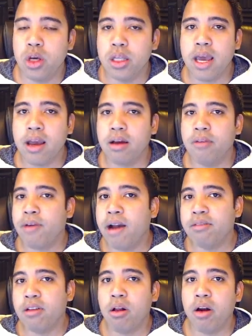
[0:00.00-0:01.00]
take a
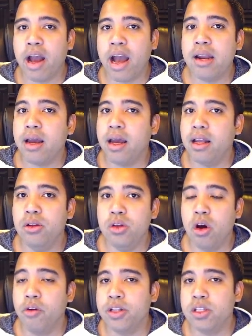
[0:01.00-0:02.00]
$5 ad, and you
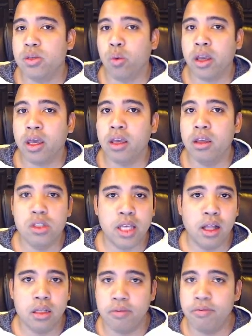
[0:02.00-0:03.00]
know if it's working, you
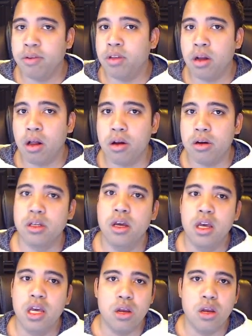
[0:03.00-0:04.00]
scale it to $50.
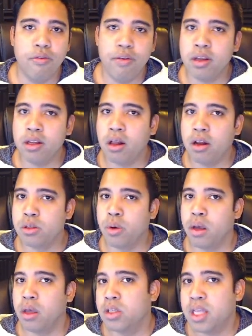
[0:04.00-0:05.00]
You know $50 is
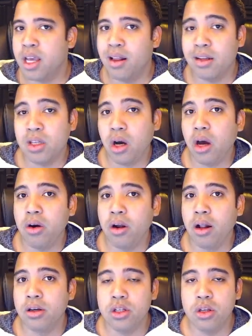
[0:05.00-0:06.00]
working, you scale it out to
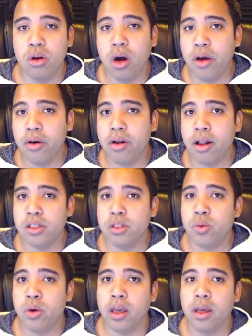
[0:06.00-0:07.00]
$100. You know $100 is
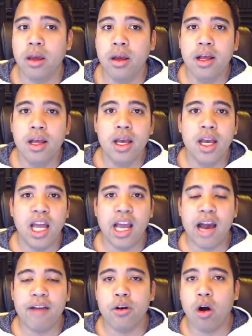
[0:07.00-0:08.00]
working. And
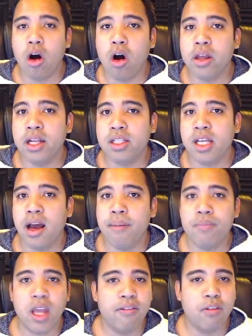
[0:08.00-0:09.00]
after all that
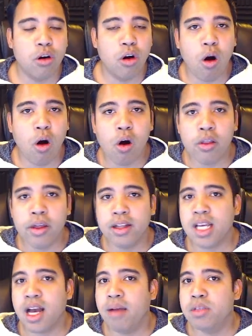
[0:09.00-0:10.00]

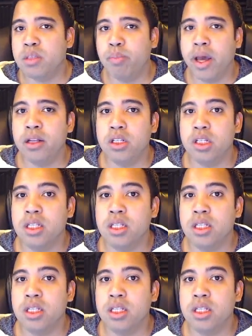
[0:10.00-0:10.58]
time spent just to